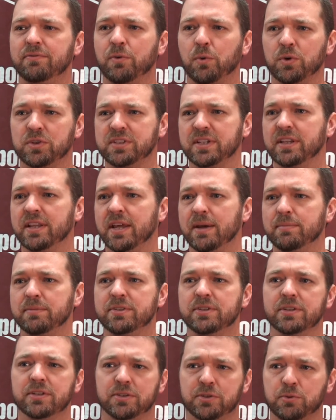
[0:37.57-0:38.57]
forcing them
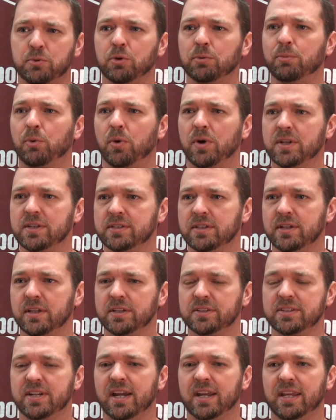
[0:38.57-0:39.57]
to score points and
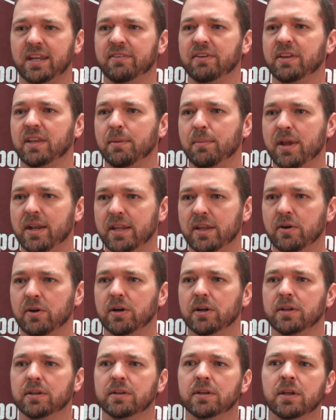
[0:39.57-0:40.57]
us not giving them any
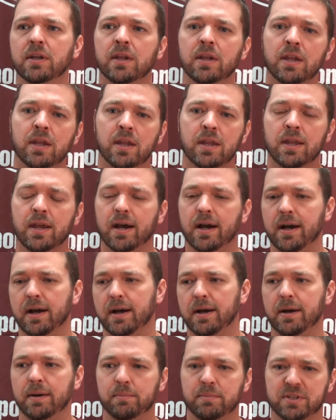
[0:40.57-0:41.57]
on
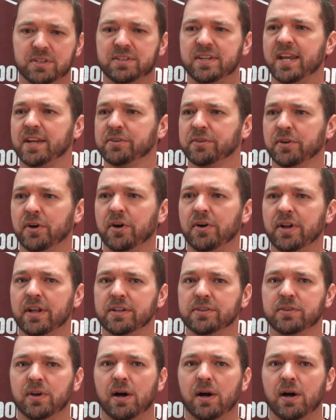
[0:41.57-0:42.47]
uh, mistakes on our end.